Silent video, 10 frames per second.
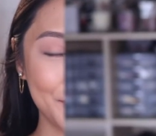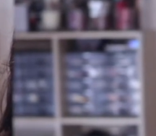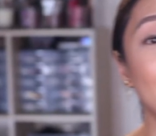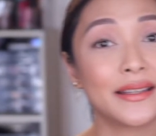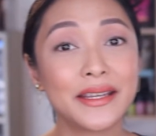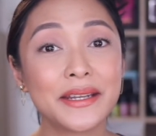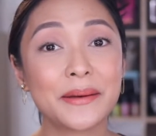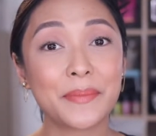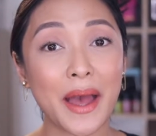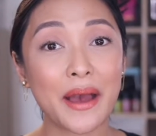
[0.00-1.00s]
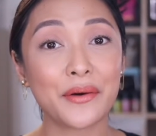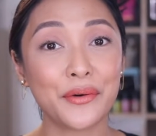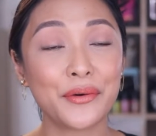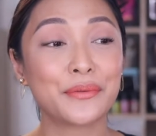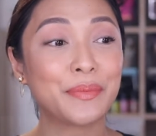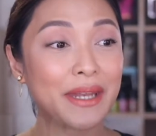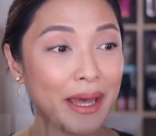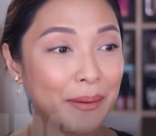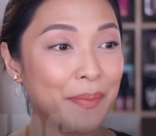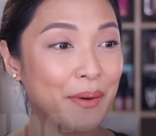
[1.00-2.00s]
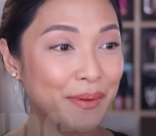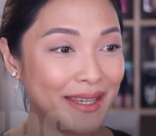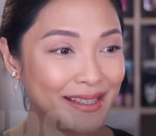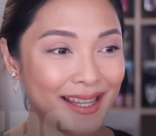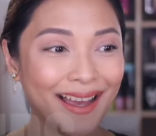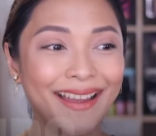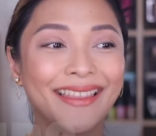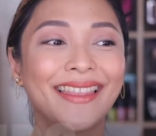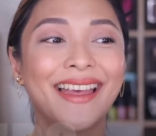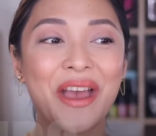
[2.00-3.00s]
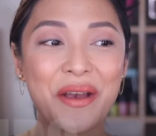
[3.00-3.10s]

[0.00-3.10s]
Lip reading: Kanina pa akong pinapawisan.